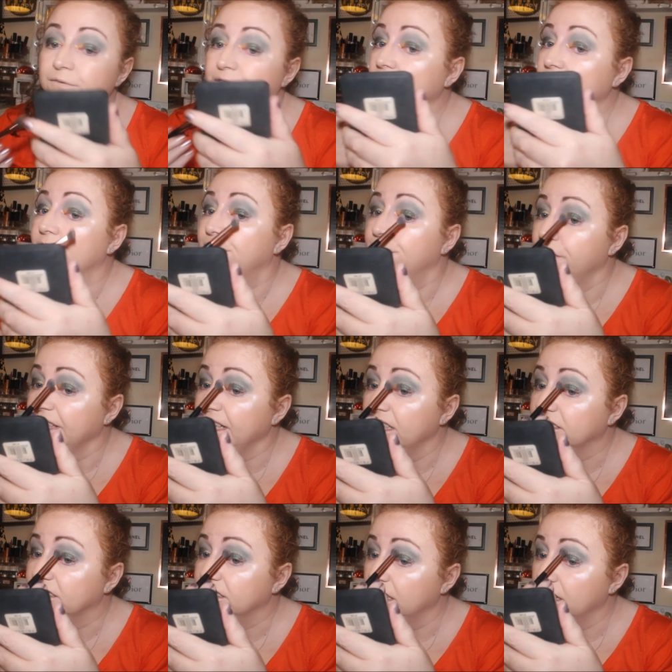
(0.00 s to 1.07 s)
feel
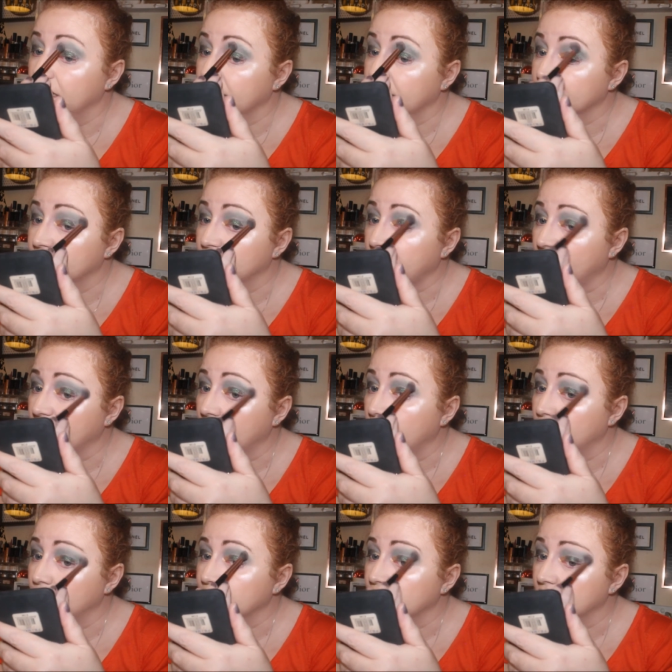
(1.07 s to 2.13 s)
fierce in these
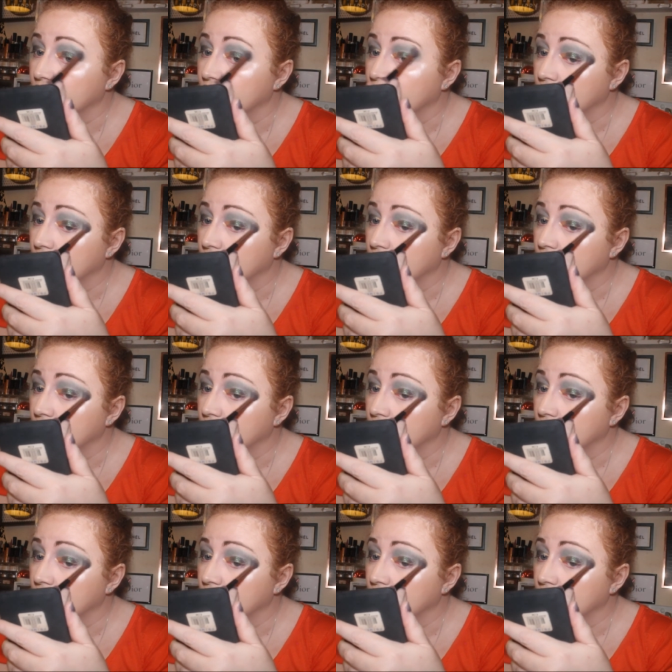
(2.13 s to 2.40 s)
shadows.